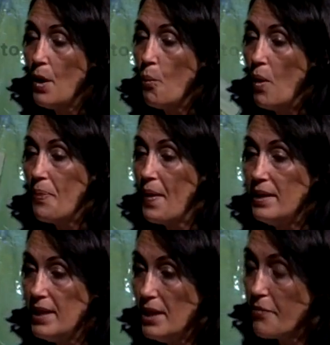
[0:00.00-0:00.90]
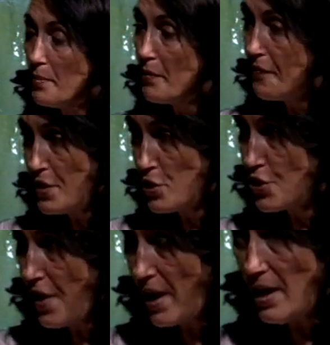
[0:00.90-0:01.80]
what they need from the fish
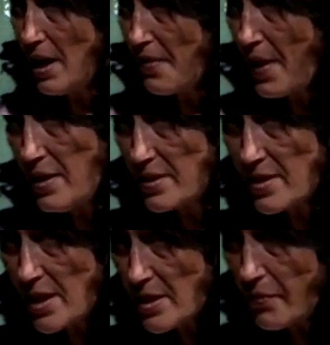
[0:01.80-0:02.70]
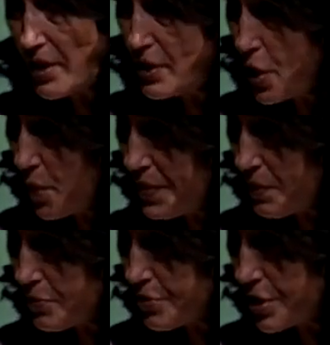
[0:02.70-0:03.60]
they eat. They instinctively know what
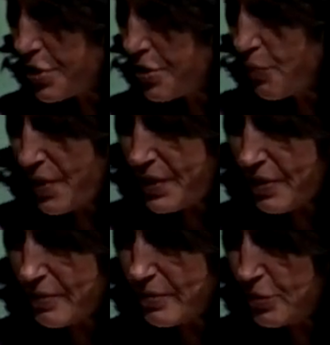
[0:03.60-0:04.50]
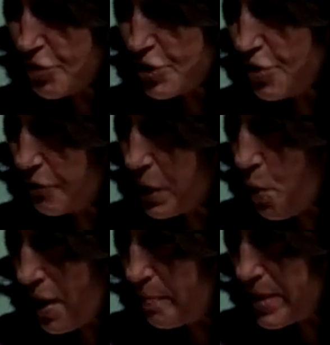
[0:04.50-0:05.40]
their nutritional
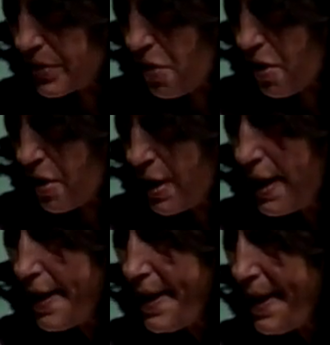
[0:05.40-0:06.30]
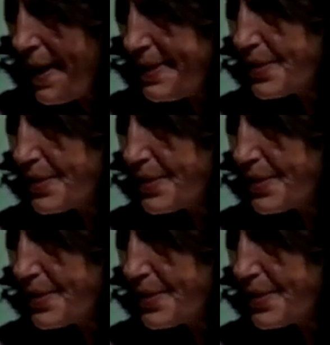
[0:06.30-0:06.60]
requirements are, and